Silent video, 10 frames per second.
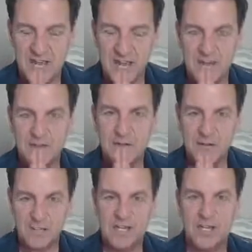And if
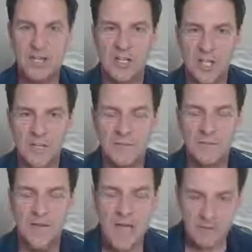you're single and looking
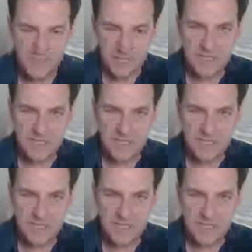for love,